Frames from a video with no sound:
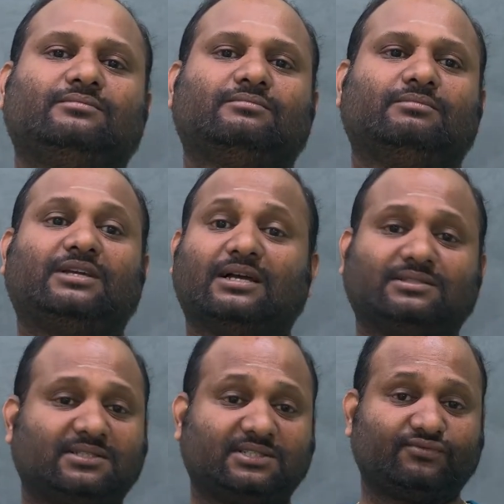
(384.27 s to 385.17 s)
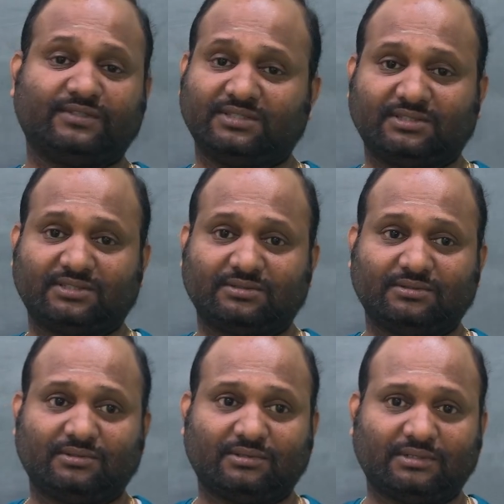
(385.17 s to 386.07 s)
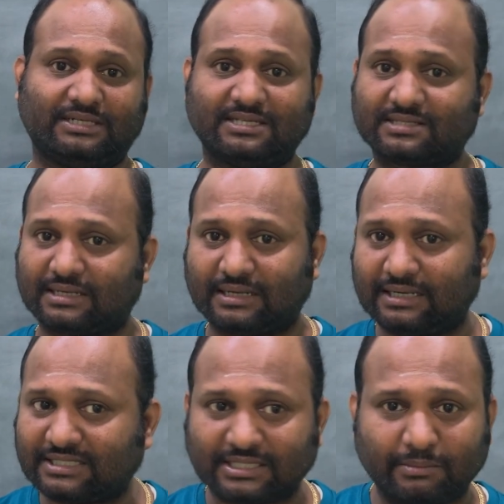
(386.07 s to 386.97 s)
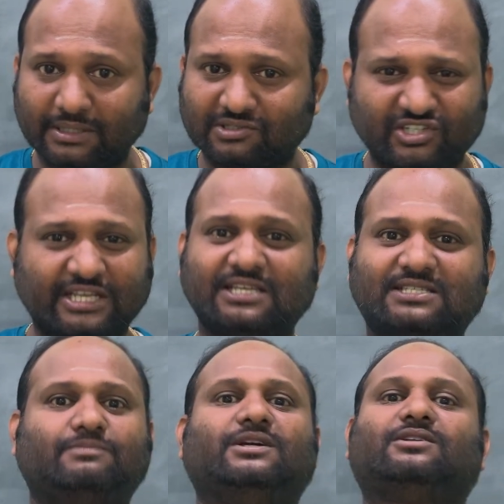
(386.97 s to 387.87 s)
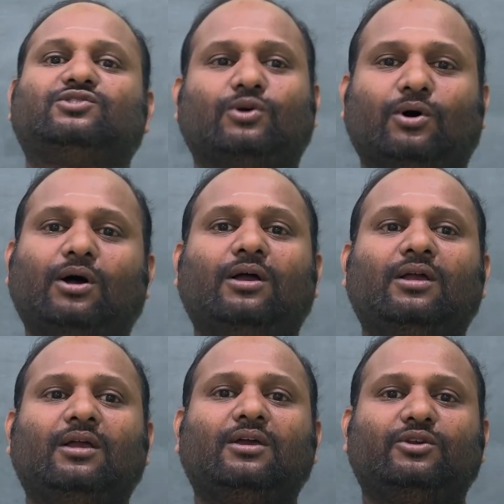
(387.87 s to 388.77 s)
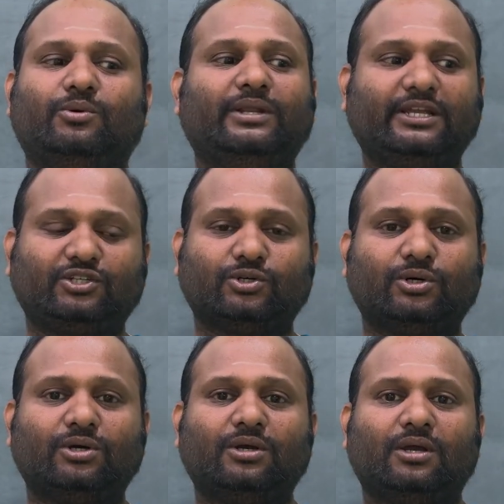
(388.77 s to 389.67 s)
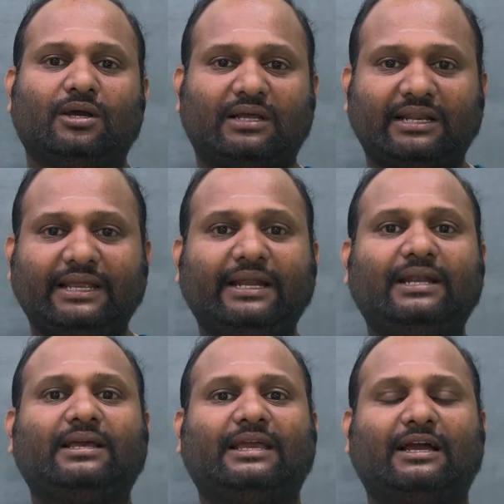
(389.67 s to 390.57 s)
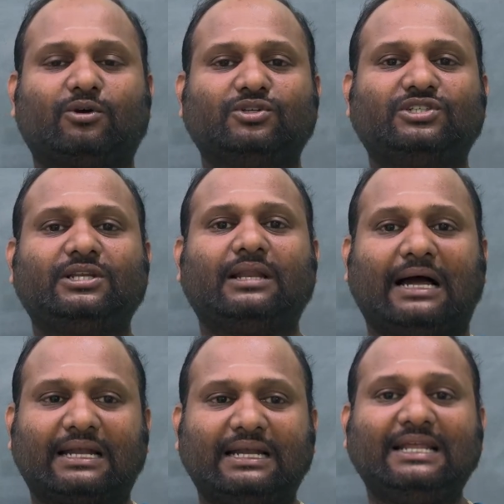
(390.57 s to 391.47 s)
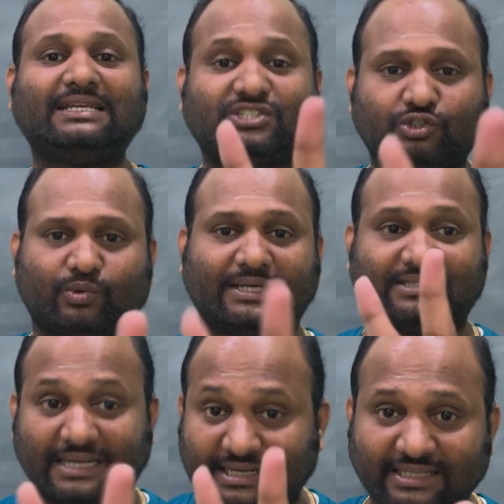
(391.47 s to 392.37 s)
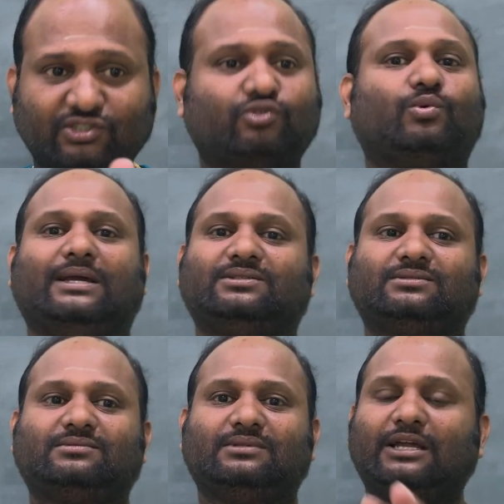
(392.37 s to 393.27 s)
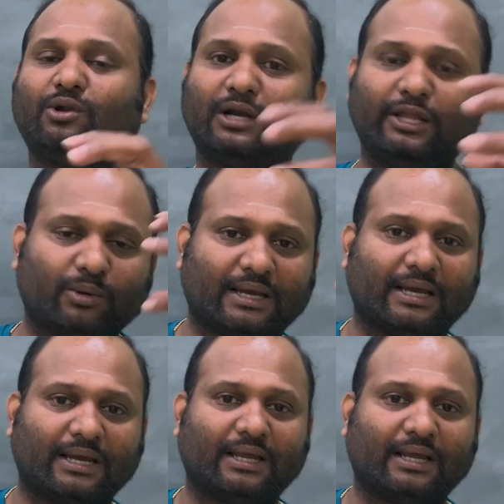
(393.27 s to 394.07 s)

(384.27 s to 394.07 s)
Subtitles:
because this is physics. It is a little bit tricky subject. So you need to read a question at least twice. Then only you can